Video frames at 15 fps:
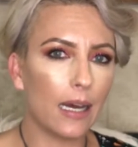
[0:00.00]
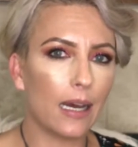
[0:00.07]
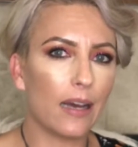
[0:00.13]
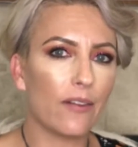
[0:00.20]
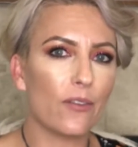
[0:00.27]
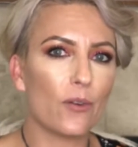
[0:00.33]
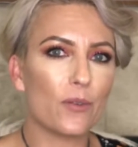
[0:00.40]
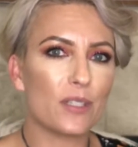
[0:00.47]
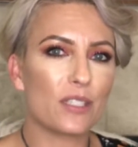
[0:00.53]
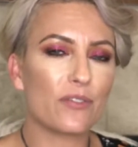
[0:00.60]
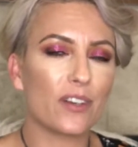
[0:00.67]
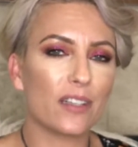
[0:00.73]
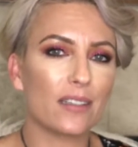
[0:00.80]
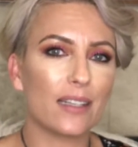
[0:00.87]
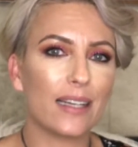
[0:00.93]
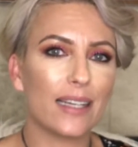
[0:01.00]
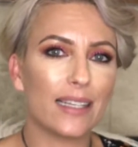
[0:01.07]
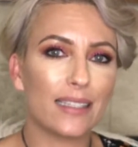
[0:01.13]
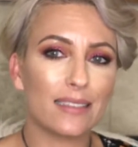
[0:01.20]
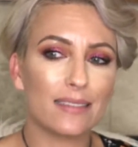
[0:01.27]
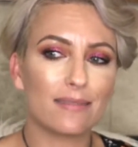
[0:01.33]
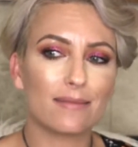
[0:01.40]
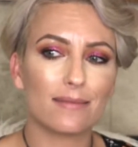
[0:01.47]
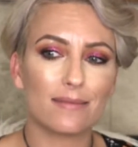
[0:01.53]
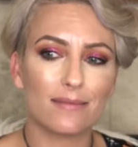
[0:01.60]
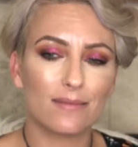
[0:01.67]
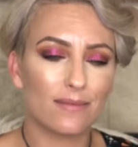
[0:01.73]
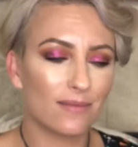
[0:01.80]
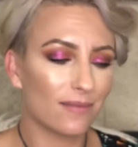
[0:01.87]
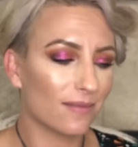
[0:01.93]
I've always felt like,
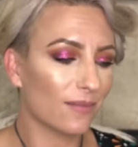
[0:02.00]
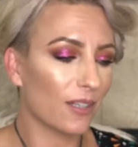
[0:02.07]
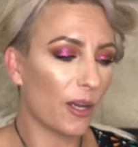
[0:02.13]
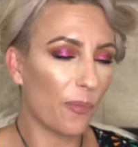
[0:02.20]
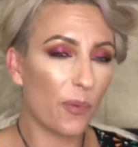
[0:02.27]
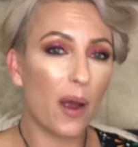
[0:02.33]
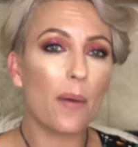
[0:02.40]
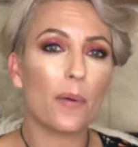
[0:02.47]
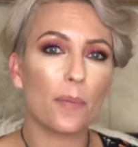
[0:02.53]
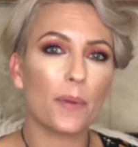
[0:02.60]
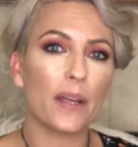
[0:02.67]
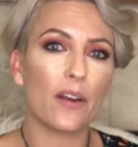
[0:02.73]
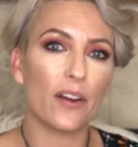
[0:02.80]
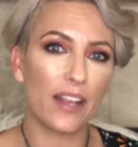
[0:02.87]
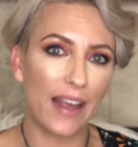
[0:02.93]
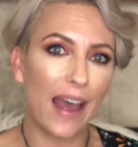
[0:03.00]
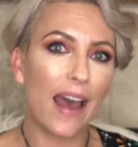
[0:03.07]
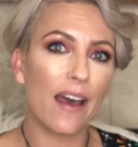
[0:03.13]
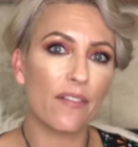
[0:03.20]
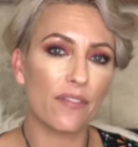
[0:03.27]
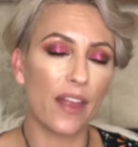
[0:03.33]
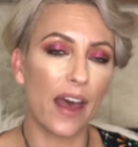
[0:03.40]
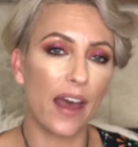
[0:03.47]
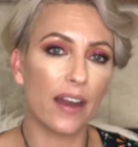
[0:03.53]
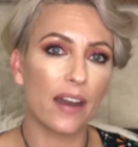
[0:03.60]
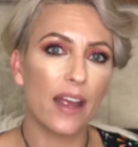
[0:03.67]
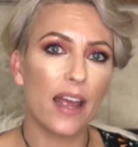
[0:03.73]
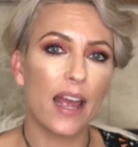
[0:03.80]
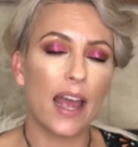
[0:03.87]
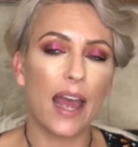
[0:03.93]
well, I probably already have that.
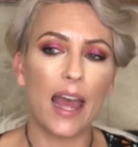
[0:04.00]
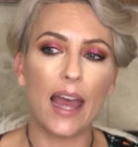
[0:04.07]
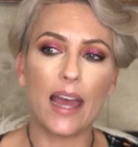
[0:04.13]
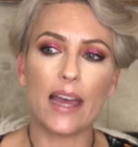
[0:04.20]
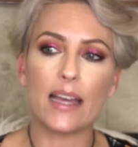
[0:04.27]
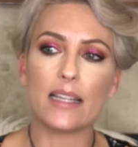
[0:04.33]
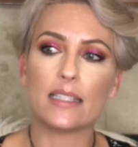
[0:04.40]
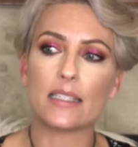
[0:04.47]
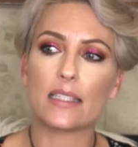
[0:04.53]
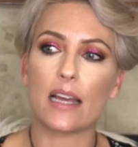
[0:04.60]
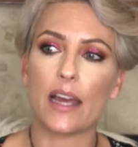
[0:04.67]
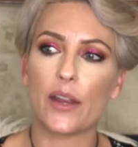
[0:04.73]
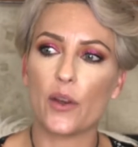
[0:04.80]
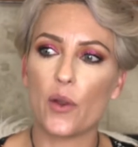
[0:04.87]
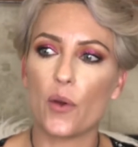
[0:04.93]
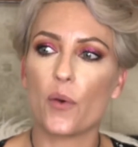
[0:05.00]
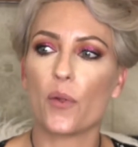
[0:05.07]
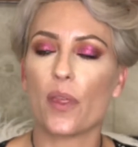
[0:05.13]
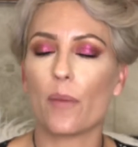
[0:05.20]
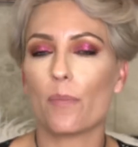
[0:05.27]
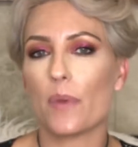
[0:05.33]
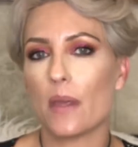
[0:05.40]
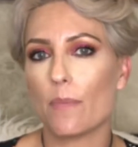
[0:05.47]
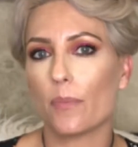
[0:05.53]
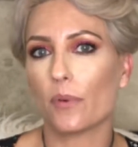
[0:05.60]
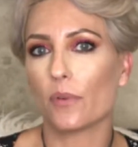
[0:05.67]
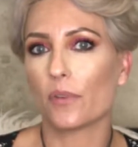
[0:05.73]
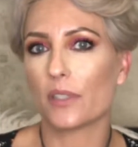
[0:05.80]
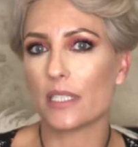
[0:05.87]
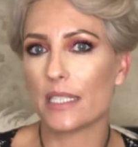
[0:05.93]
And I know that
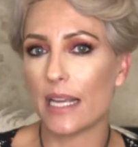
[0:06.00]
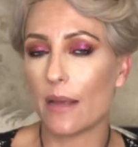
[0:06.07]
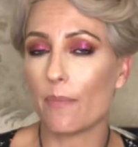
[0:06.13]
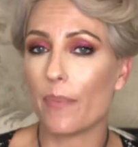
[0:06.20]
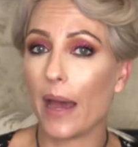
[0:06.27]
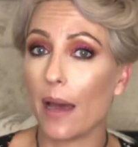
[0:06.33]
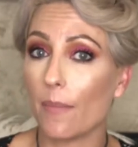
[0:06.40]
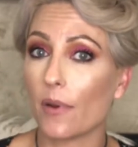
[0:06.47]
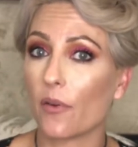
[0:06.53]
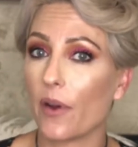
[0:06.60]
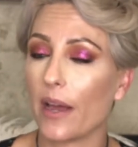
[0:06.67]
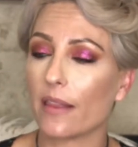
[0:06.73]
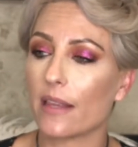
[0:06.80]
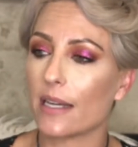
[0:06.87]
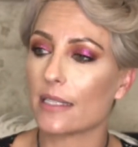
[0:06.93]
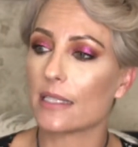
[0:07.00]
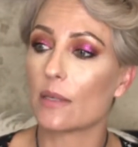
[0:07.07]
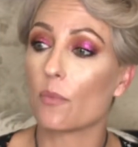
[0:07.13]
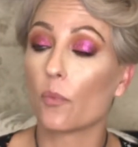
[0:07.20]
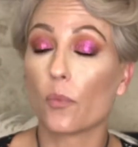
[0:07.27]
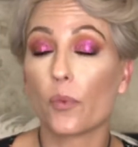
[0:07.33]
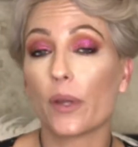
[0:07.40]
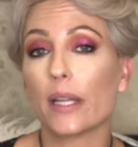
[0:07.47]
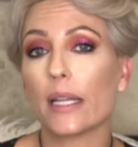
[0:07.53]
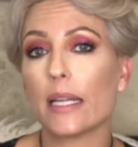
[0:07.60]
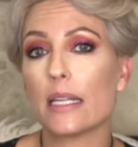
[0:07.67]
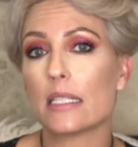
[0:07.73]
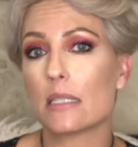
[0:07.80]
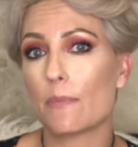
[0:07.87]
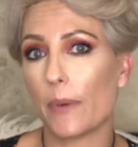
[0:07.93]
people are saying Pat McGrath has some
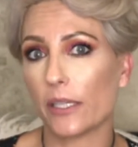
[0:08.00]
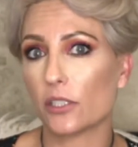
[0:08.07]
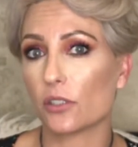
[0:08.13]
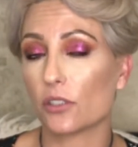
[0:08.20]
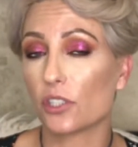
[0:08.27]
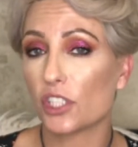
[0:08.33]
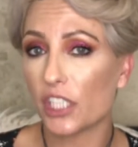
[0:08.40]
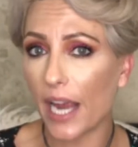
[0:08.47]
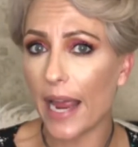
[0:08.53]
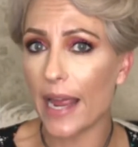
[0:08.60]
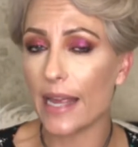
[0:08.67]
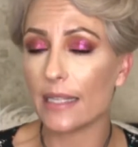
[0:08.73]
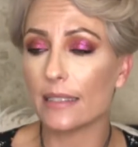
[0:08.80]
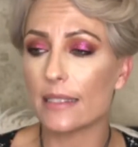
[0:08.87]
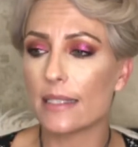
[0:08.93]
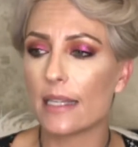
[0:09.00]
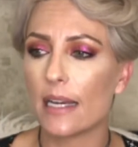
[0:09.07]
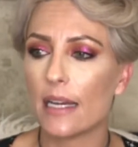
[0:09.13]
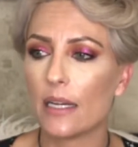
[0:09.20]
really special shades,